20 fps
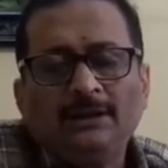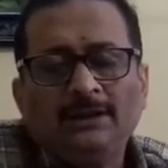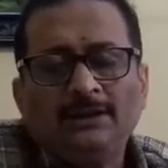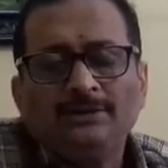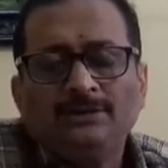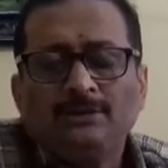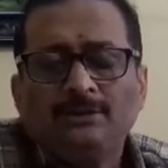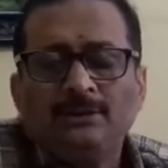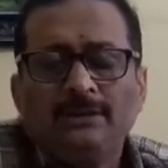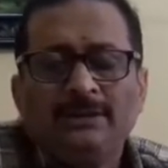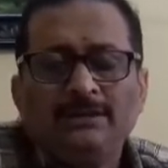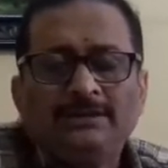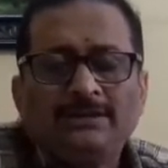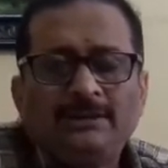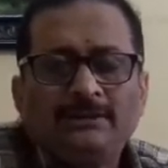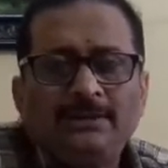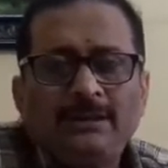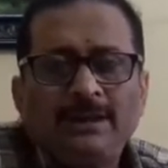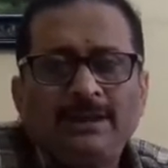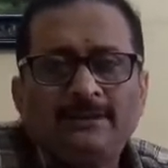So in
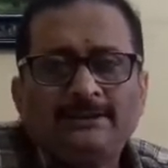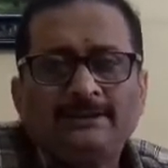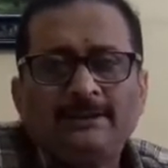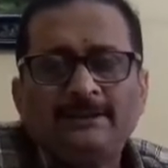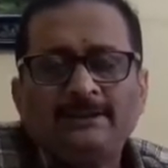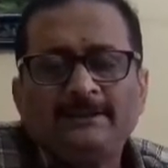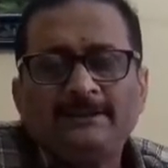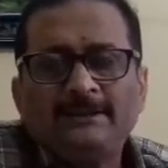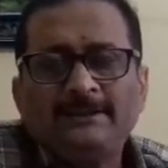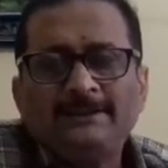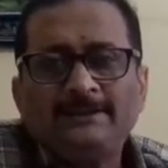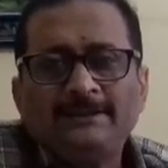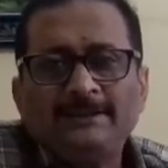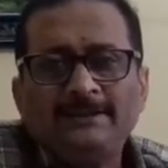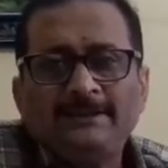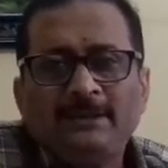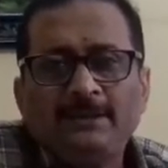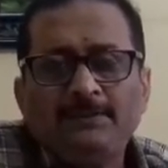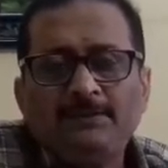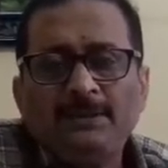some cases it is seen
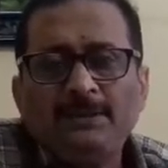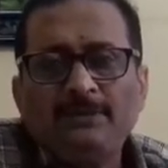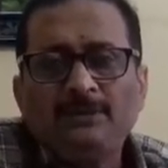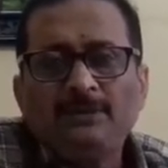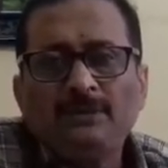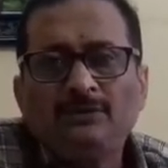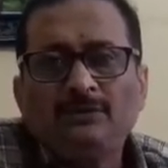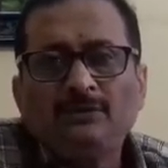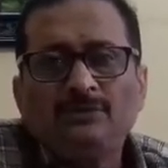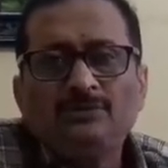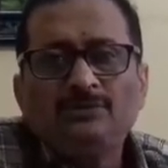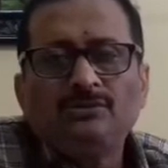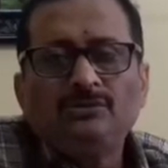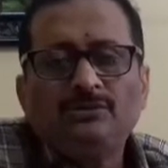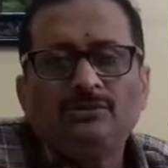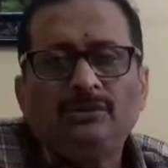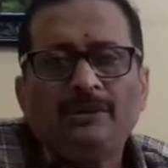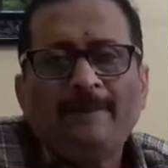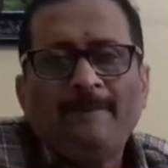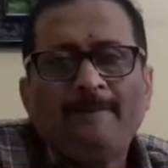that people, those
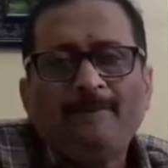who